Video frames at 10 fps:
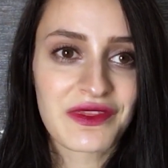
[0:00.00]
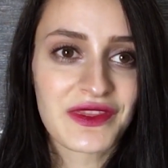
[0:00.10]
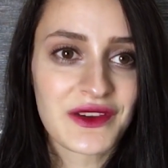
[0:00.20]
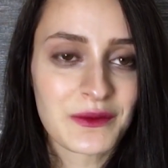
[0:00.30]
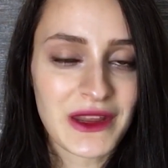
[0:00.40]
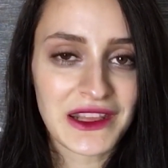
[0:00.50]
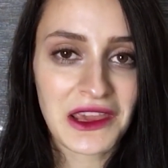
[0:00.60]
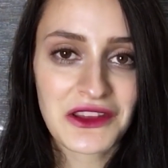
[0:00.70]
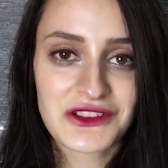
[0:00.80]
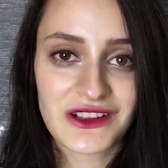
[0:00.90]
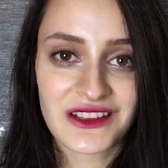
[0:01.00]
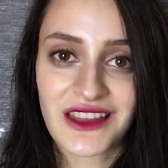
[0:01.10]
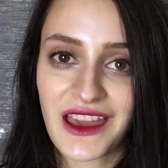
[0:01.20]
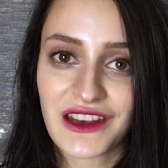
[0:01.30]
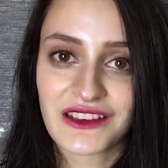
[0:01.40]
the medication,
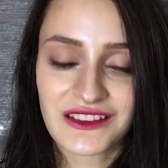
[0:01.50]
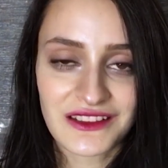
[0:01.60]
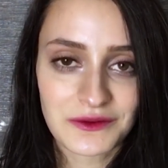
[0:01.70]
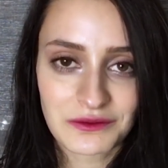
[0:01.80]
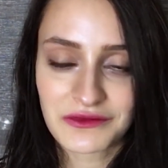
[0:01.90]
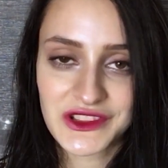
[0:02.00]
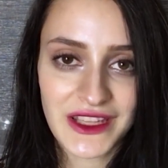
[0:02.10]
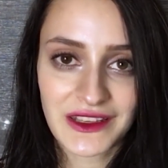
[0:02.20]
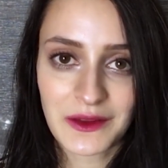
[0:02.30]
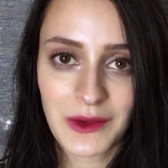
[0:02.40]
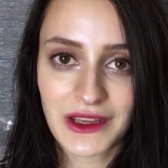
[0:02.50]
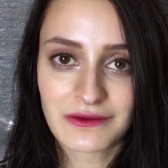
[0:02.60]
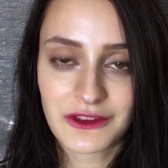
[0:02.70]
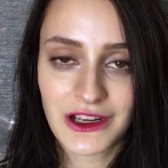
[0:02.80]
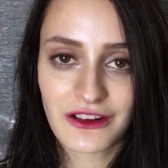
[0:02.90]
and suddenly my
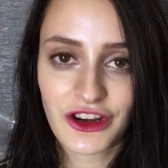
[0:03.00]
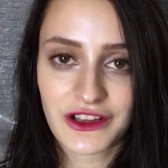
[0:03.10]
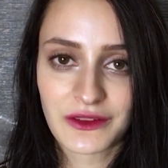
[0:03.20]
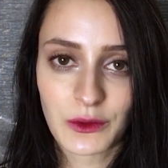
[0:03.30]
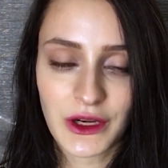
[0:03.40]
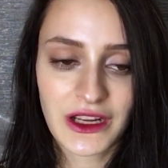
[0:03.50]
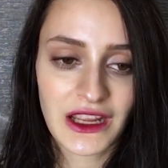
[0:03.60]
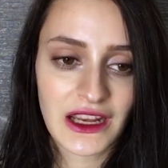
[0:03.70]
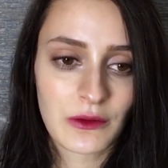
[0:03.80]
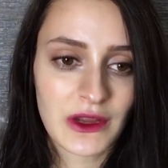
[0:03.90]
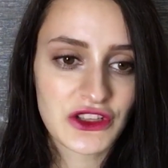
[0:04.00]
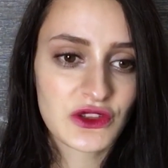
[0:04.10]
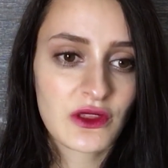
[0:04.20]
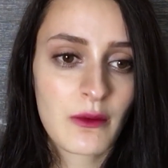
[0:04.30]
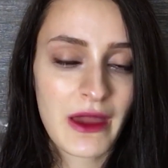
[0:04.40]
credit card didn't work, and I went
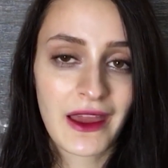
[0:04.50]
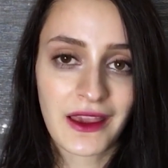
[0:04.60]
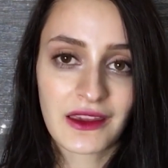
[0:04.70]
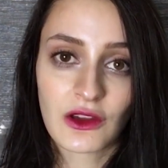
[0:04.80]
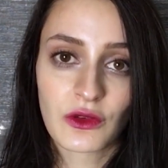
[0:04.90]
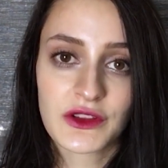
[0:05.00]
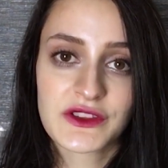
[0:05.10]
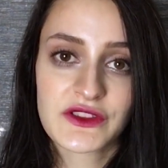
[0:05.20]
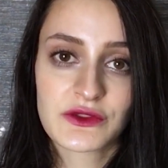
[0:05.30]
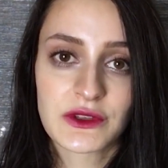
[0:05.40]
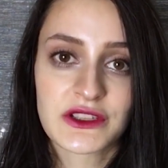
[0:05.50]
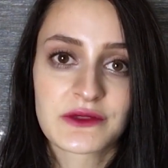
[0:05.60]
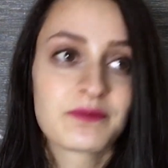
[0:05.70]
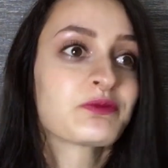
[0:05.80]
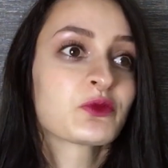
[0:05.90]
to the bank across the street,
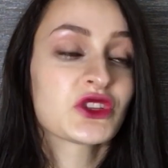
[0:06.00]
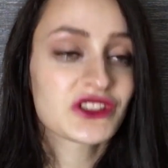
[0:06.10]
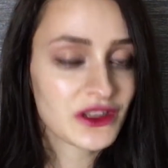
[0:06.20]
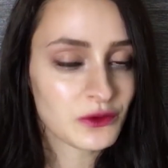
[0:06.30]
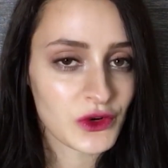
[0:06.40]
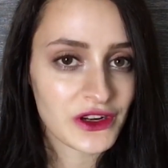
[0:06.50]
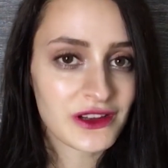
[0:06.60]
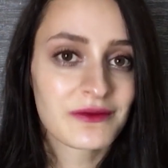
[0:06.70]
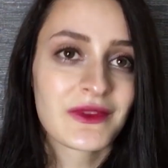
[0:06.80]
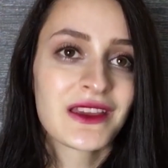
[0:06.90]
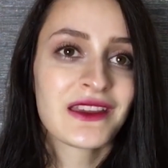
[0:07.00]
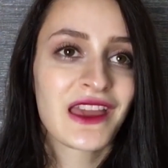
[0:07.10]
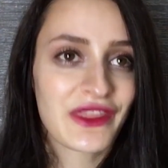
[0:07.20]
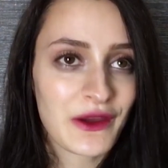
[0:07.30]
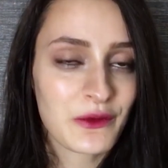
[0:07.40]
which didn't work.
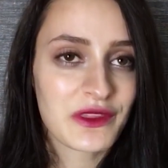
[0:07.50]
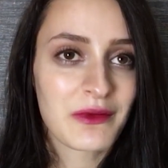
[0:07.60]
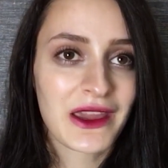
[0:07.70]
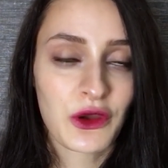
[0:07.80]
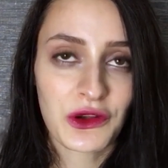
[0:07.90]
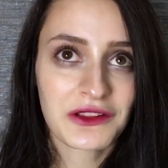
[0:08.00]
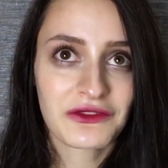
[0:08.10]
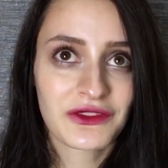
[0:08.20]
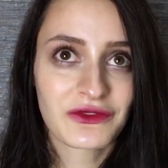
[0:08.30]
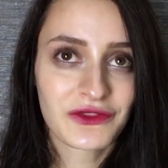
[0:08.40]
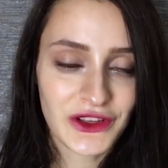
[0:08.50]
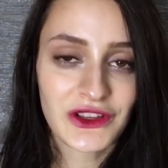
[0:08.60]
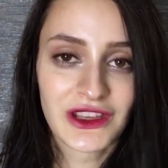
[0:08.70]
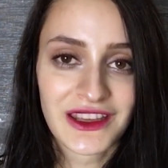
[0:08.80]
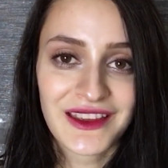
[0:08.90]
And then with my hurting foot,